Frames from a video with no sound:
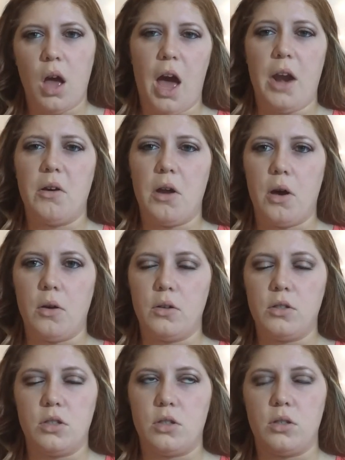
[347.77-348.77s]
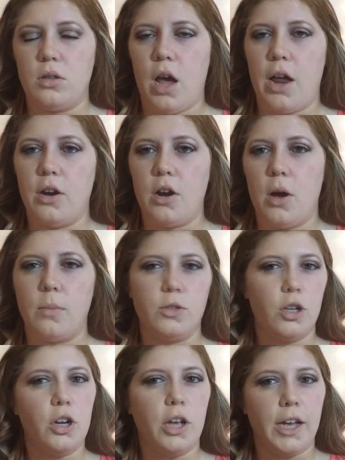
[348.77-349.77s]
I don't know. It's just, I don't know. I'm
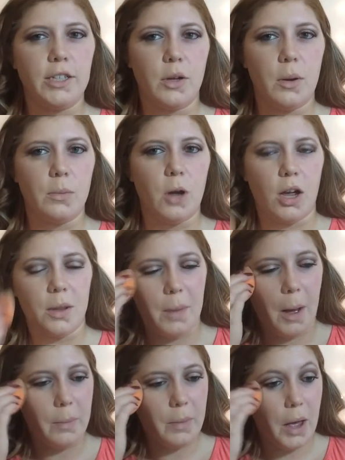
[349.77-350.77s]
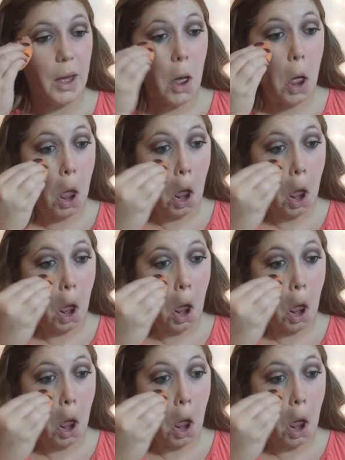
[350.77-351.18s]
sure you guys know what I'm talking about, but